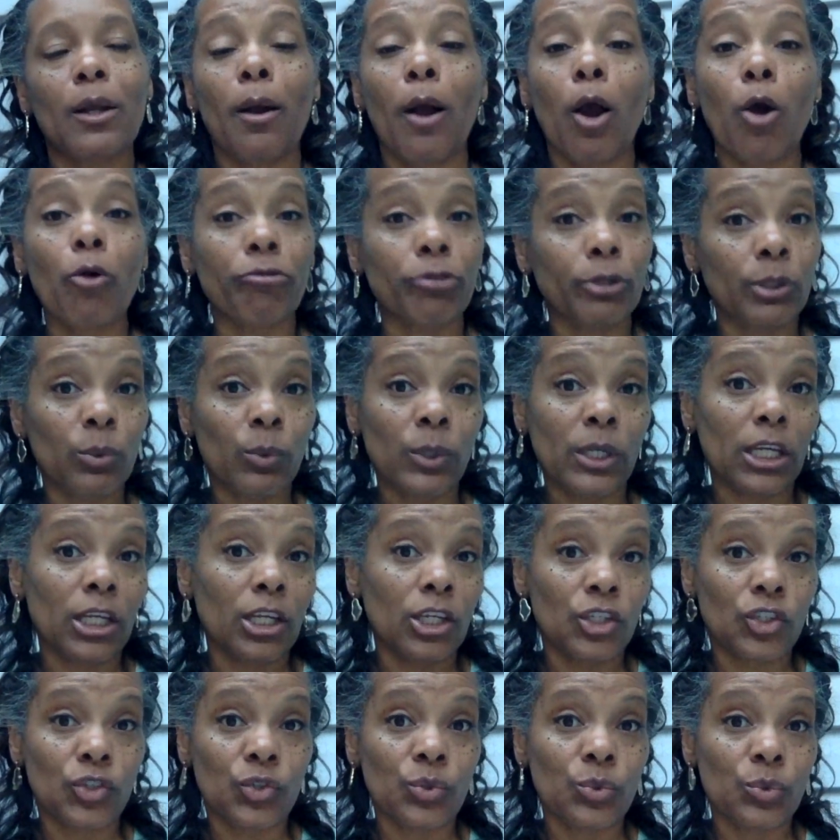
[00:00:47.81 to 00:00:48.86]
hopefully we can
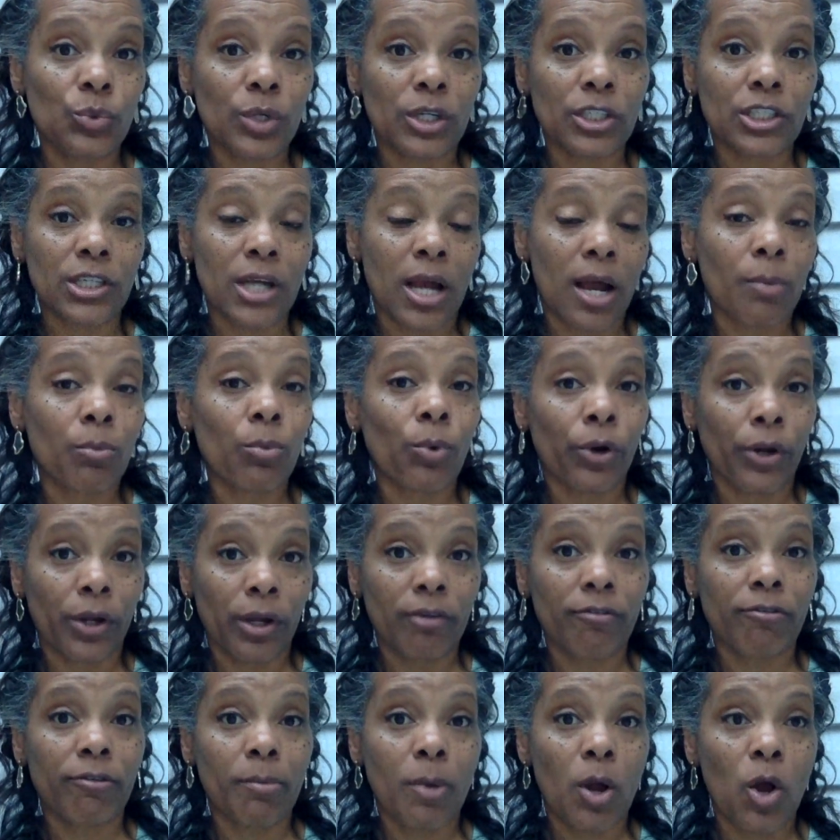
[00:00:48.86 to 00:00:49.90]
get you a job
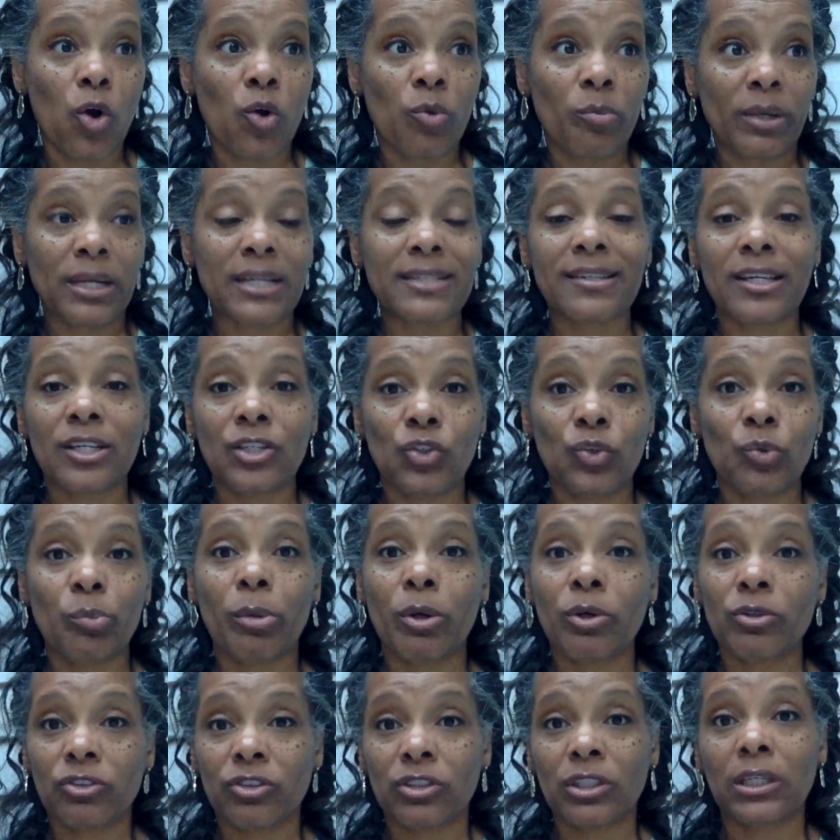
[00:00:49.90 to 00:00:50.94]
working from home because I do
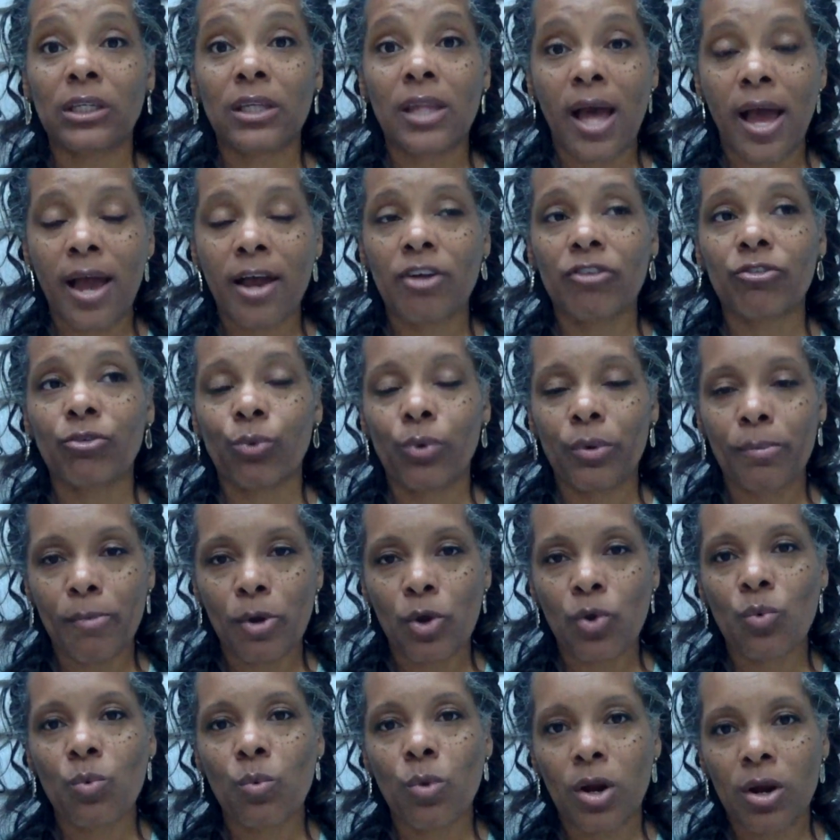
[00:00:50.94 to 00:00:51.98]
post a lot of
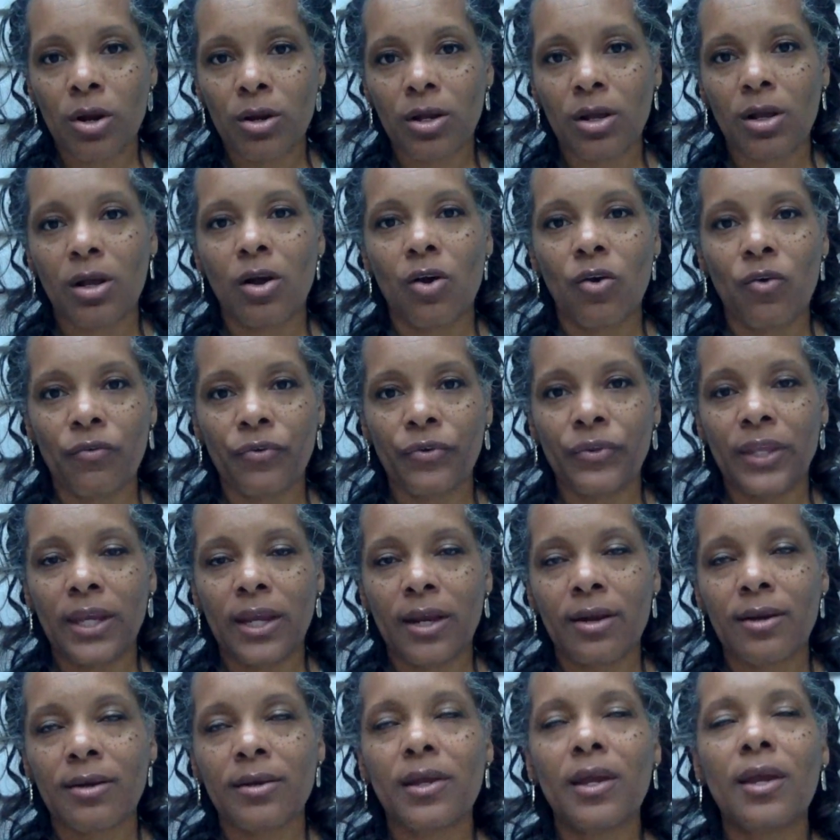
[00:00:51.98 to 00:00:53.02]
remote work over
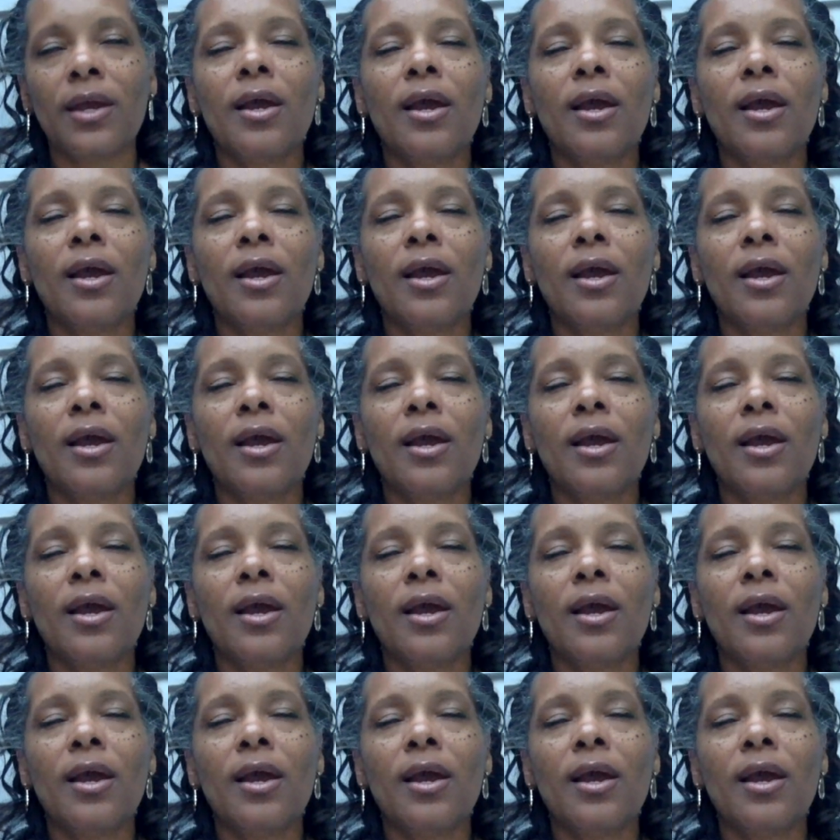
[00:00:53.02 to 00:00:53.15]
there.